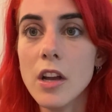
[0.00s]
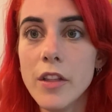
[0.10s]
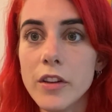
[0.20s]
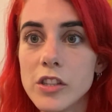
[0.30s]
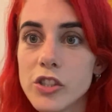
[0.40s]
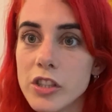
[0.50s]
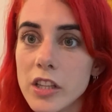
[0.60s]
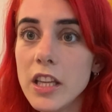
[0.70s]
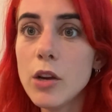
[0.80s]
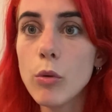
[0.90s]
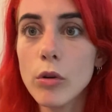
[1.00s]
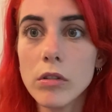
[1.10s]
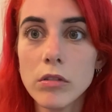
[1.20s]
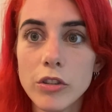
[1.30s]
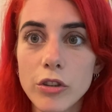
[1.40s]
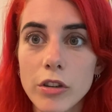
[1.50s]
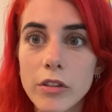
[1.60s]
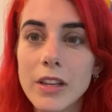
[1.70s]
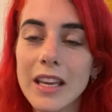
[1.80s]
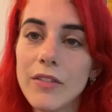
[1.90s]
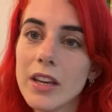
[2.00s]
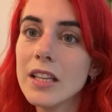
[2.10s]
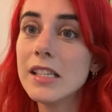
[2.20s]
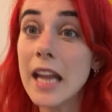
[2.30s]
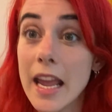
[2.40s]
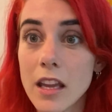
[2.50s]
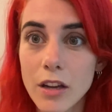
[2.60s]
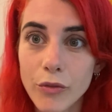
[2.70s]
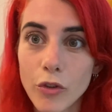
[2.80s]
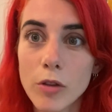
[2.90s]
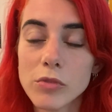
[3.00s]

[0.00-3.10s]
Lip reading: there's an equal giving and taking from.